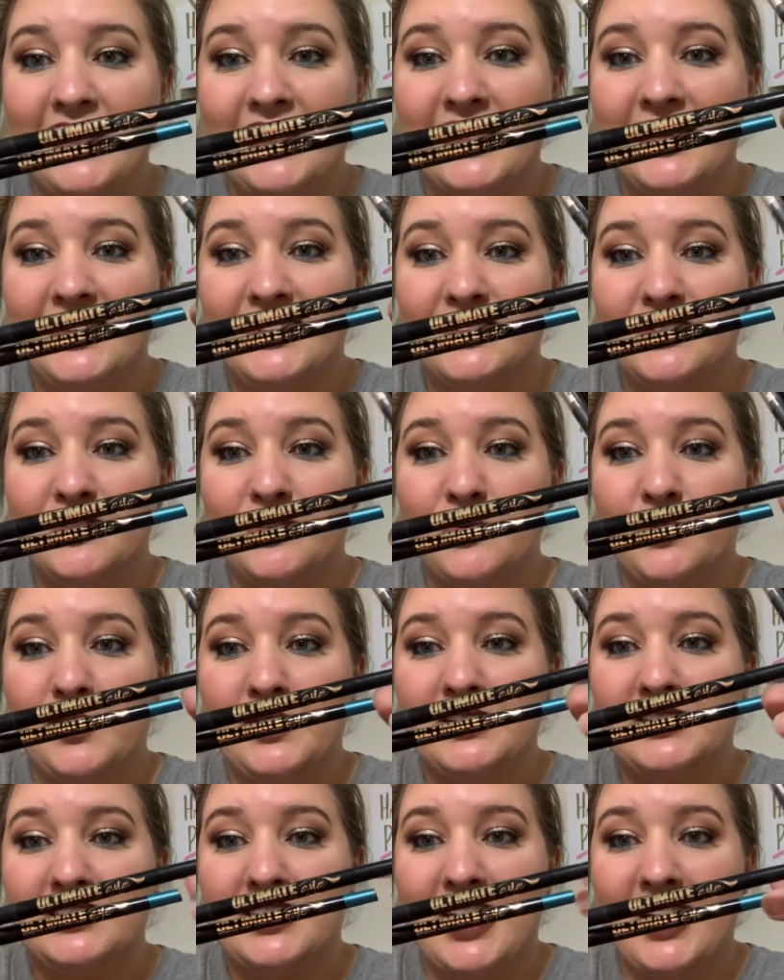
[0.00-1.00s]
These are the
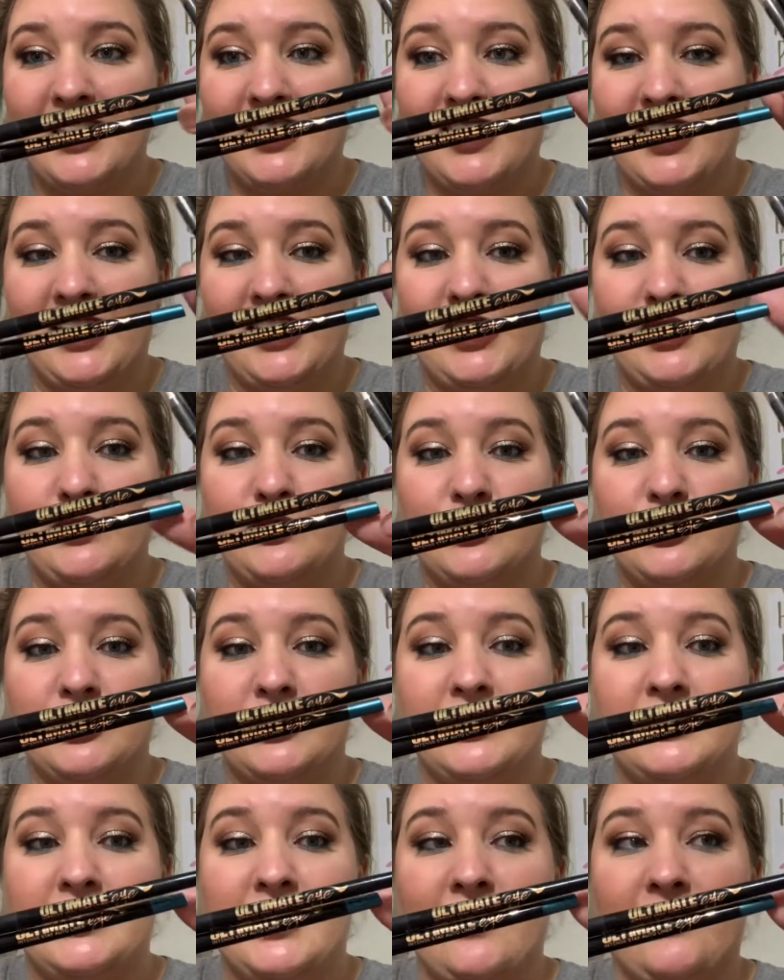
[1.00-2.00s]
ones I think you
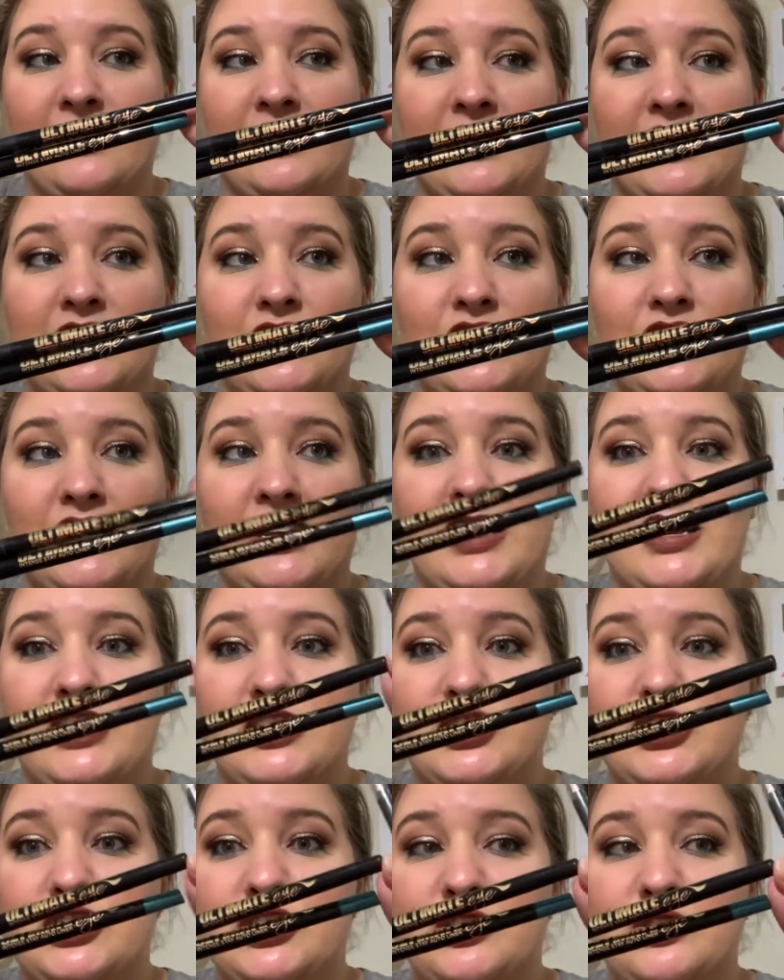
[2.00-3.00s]
should definitely look
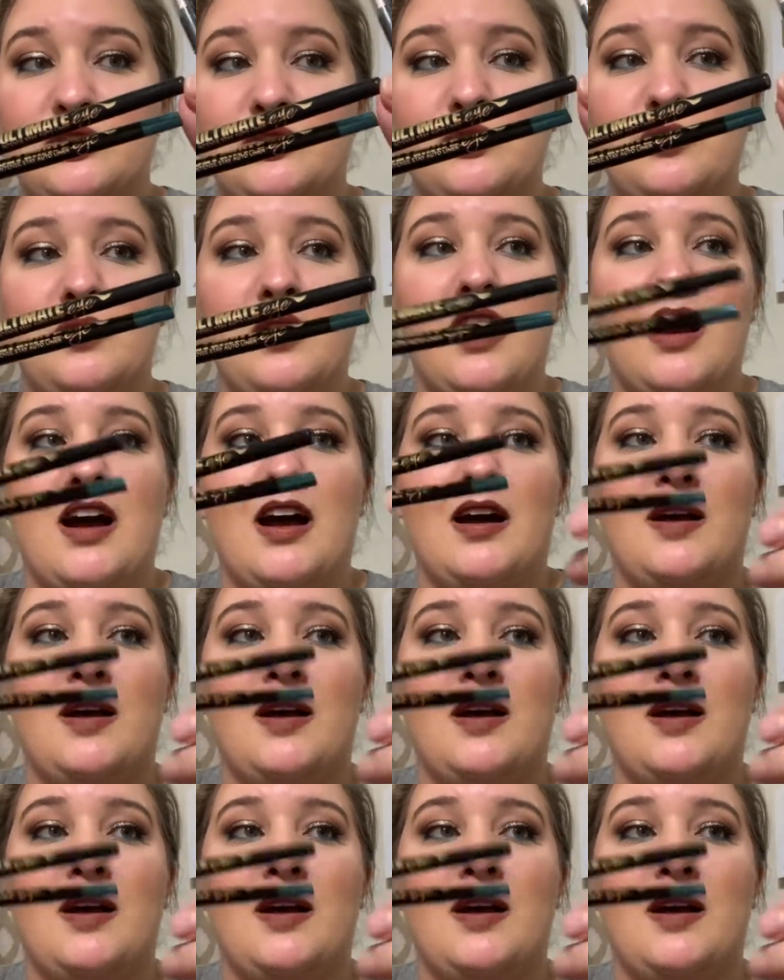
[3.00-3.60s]
into.